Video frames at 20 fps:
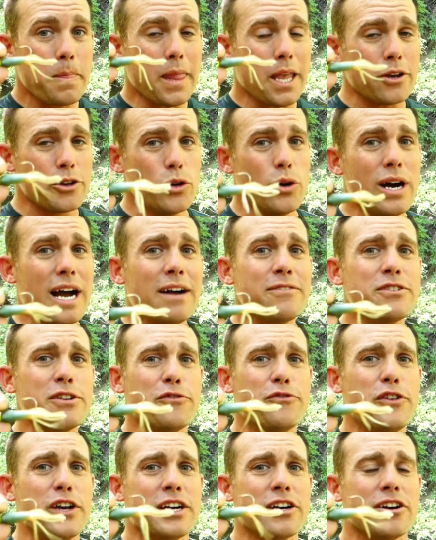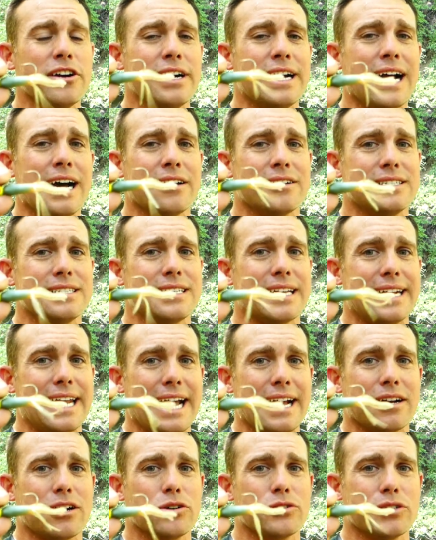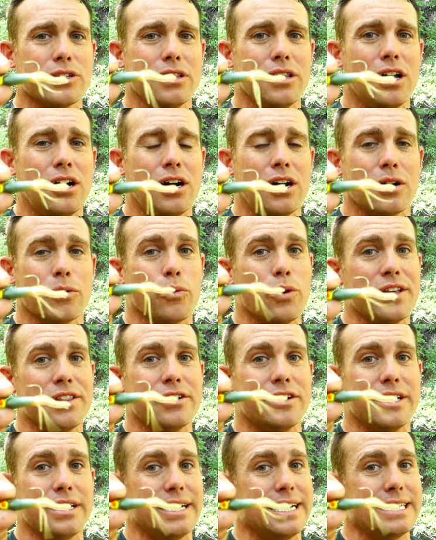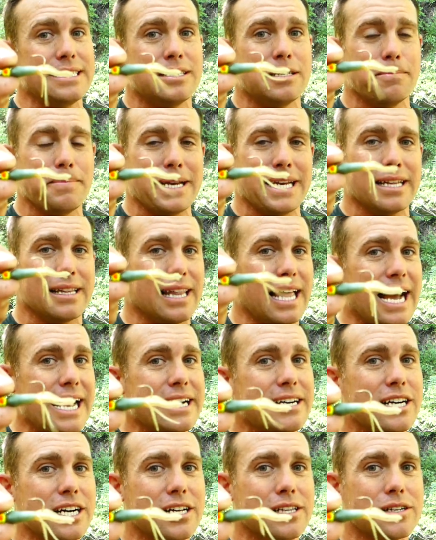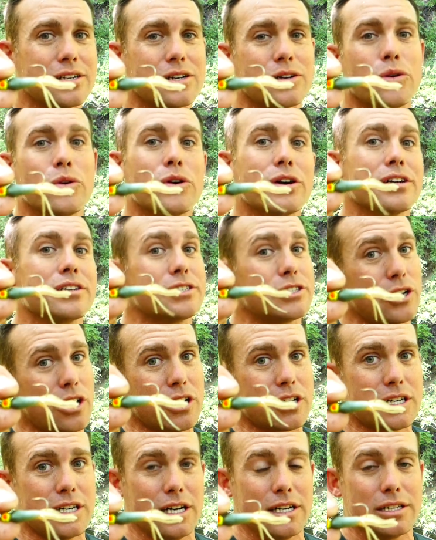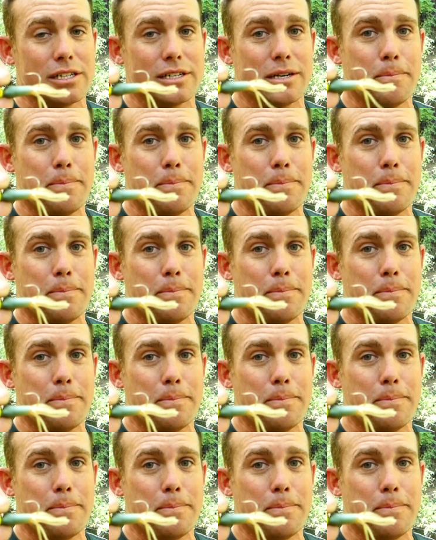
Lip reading: you'll have to figure it out as the day goes along whether it needs to be a light color or a dark color,